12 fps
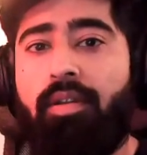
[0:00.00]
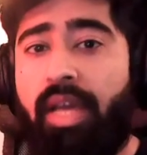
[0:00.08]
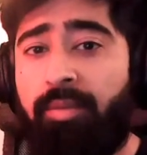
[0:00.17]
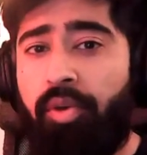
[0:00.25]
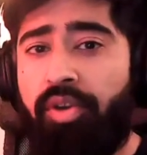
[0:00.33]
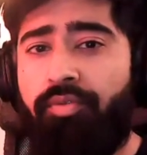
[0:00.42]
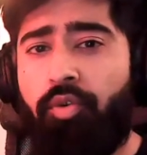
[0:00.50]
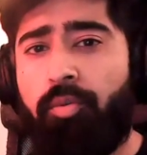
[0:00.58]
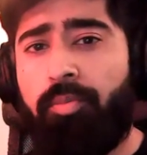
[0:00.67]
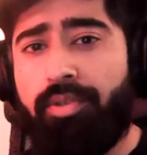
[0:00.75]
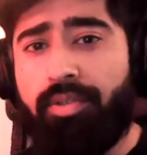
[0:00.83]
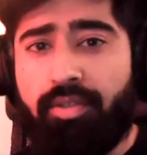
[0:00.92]

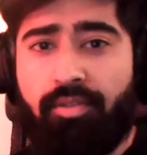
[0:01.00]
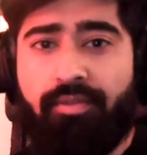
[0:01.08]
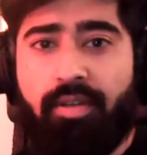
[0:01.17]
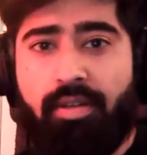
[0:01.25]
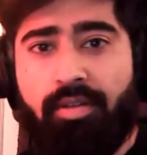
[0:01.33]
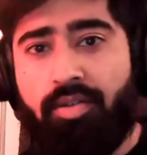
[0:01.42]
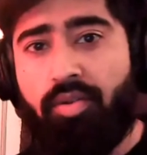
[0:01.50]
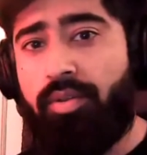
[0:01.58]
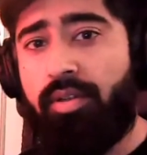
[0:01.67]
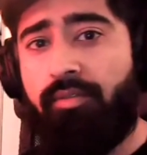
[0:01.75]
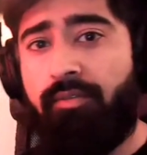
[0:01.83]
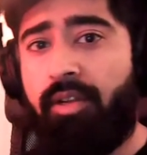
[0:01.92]
9.4% of India's
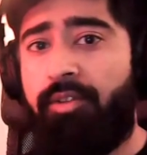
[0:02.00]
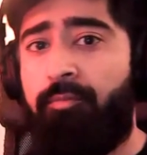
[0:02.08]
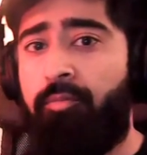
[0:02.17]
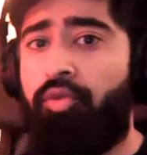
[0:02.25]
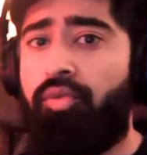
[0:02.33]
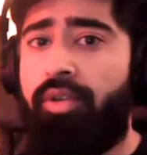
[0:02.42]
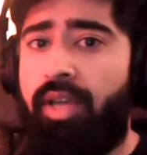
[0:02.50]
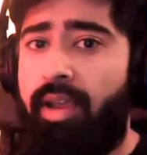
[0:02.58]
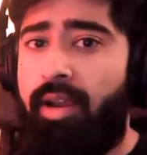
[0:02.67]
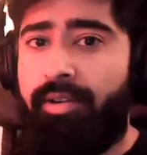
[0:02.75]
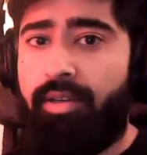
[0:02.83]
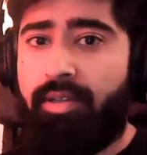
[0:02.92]
total flood prone
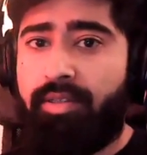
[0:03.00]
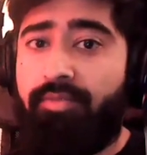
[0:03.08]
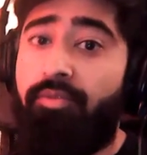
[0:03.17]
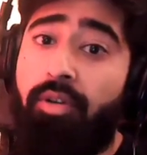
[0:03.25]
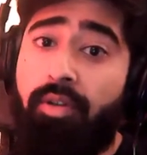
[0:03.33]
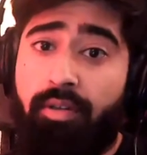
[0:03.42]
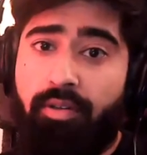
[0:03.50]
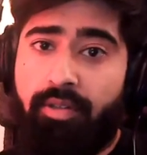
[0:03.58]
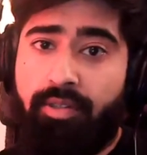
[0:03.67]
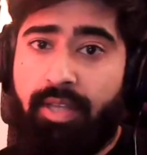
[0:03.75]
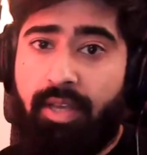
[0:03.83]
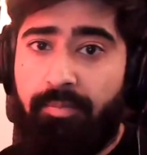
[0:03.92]
areas fall under
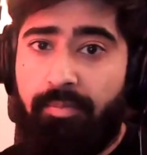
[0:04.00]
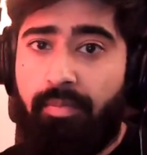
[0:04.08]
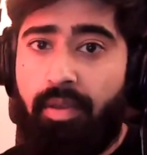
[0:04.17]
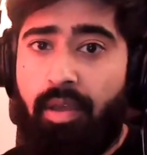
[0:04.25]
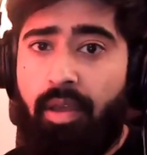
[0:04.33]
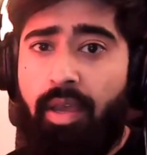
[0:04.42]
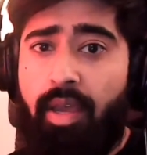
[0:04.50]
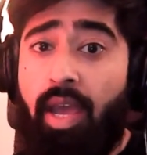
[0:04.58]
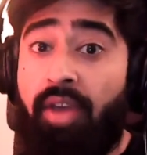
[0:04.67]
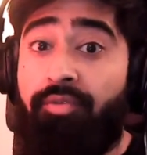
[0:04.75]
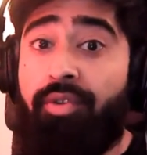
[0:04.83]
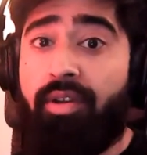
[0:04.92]
Assam.
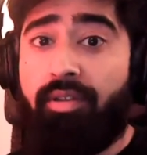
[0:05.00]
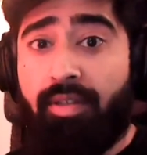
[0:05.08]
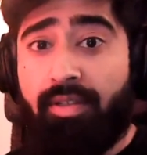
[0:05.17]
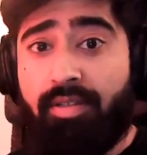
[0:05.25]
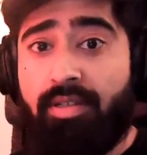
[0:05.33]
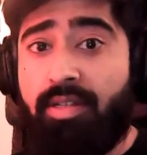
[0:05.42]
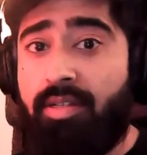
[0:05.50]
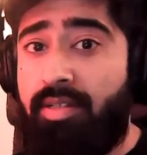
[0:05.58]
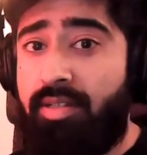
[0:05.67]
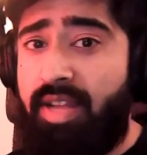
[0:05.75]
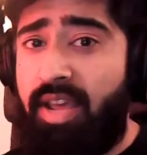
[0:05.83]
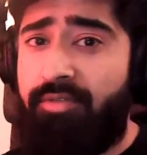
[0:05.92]
Every year, there's
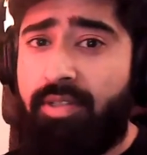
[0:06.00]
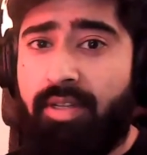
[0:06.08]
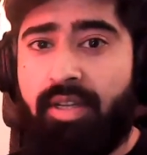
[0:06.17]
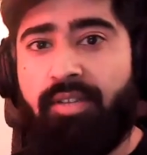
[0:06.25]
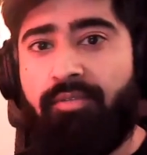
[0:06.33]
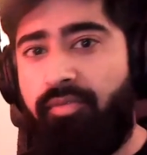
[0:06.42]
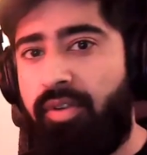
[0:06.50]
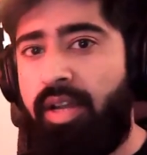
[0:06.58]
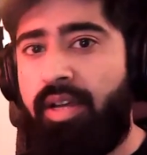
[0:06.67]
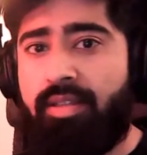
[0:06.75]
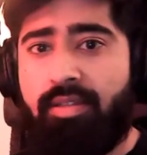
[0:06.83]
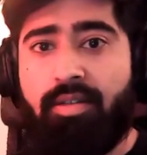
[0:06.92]
devastating
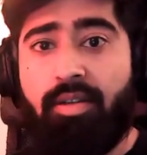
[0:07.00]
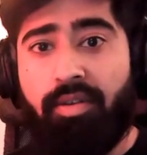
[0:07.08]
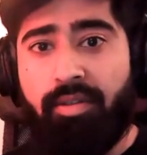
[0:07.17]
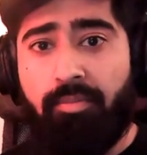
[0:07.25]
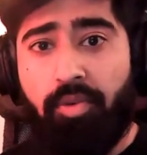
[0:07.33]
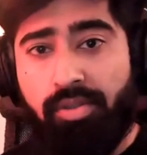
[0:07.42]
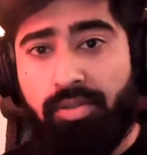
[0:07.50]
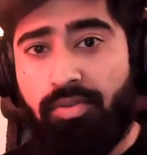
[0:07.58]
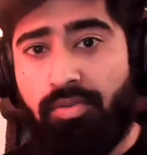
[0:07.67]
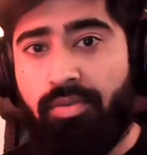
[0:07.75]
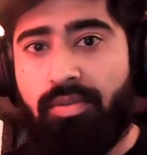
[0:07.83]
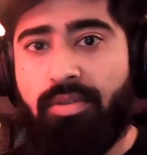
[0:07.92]
floods during the
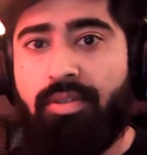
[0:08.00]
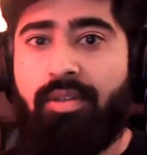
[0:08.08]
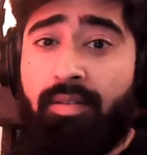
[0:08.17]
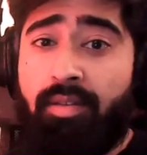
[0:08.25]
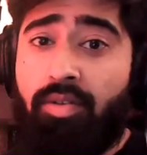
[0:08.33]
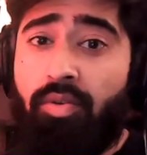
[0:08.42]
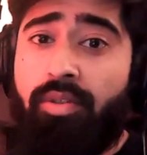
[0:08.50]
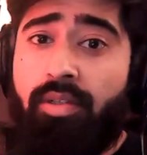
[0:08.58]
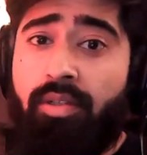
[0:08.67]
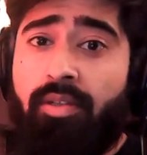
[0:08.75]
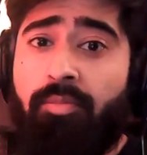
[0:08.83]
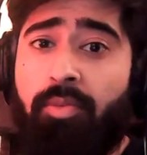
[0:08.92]
monsoons. The
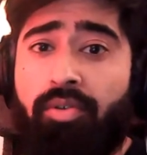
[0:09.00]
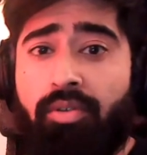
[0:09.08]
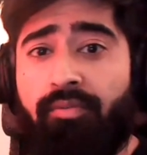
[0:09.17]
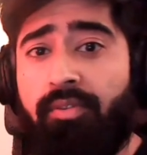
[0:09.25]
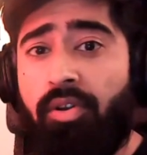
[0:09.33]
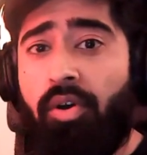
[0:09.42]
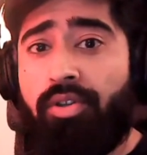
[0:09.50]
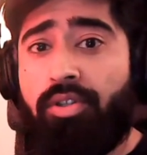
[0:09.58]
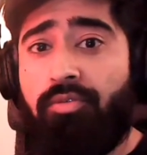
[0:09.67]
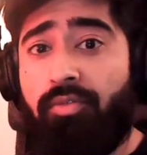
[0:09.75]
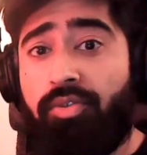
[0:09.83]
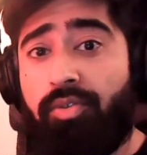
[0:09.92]
total amount of
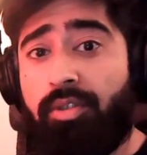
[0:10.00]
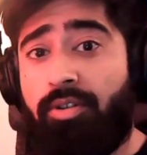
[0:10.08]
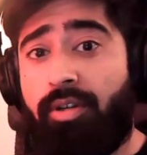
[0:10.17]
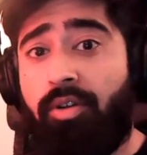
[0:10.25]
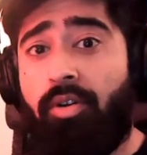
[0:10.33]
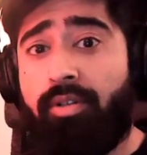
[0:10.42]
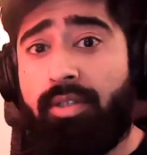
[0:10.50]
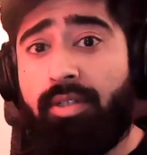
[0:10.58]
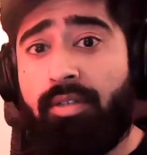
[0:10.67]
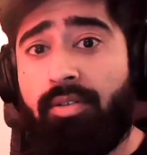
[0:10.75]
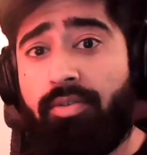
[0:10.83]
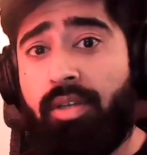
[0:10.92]
loss, which was recorded
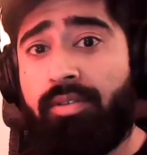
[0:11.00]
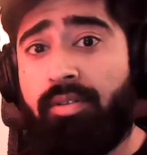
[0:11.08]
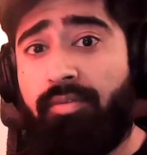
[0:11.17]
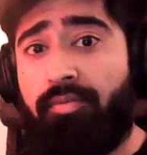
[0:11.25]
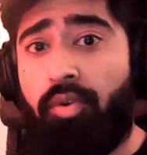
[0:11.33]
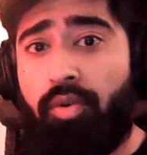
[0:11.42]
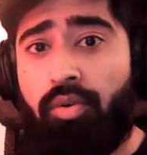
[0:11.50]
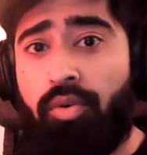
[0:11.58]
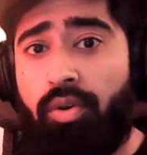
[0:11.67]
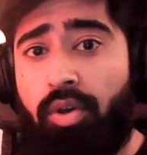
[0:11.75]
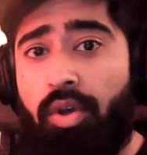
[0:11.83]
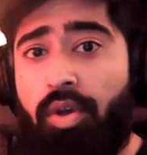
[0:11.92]
in 2004,
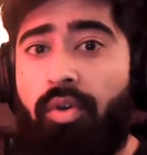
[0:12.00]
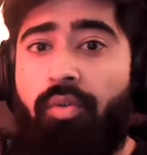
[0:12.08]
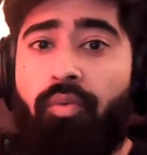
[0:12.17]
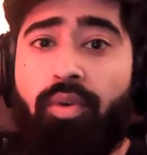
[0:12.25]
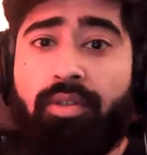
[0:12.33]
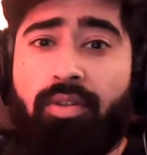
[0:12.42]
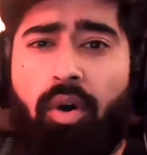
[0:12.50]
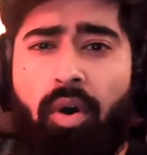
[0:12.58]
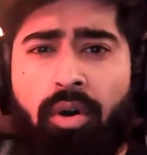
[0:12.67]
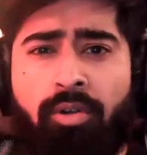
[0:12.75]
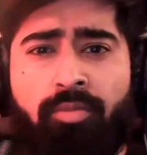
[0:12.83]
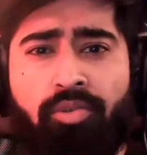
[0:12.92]
was
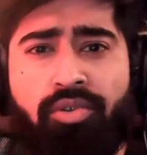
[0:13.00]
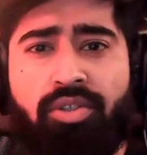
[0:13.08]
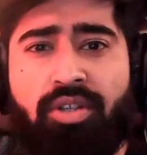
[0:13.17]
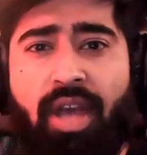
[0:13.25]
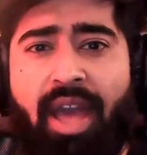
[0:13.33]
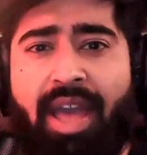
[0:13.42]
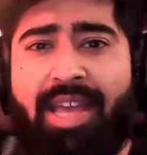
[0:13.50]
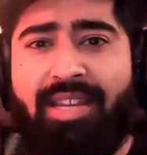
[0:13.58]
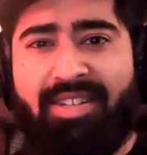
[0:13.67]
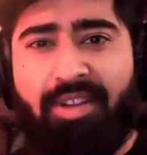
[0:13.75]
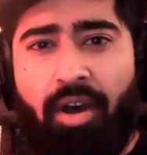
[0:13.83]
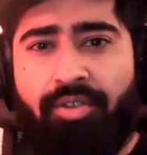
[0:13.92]
almost
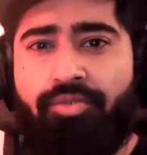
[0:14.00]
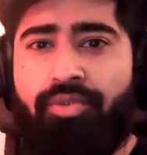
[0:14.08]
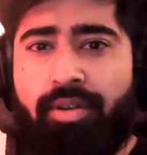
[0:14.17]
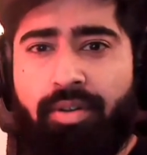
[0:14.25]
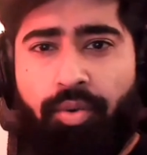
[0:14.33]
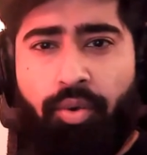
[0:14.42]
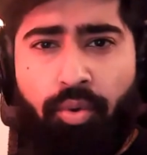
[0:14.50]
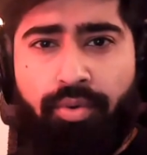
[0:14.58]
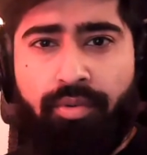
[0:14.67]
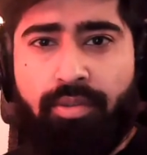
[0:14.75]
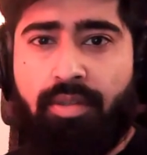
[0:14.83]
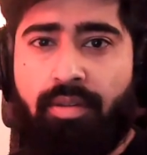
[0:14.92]
800
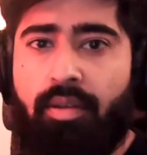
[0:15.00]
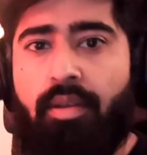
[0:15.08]
crores.